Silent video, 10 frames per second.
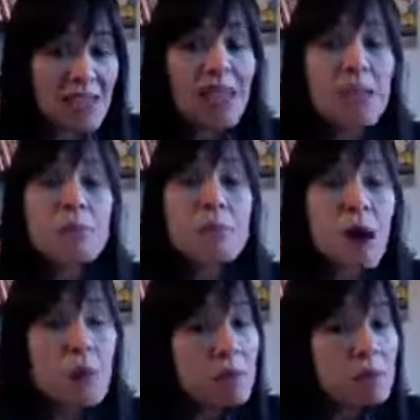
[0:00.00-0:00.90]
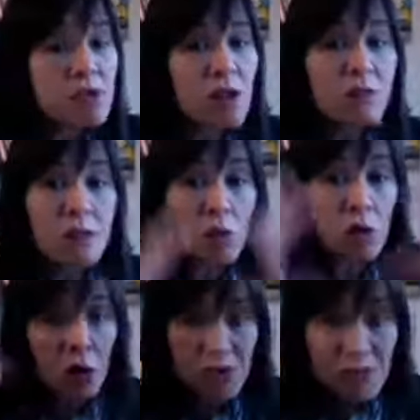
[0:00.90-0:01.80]
and problem solve in a more
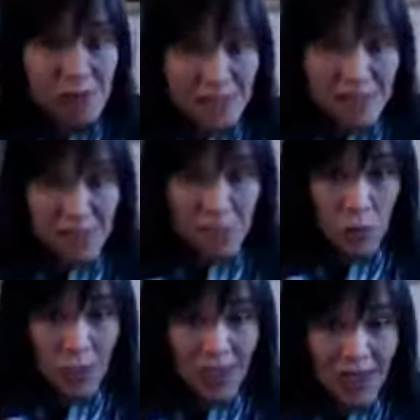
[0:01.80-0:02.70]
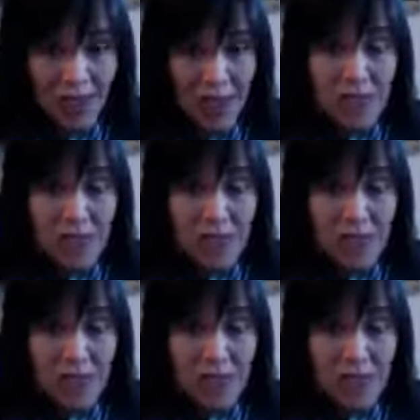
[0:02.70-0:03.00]
holistic way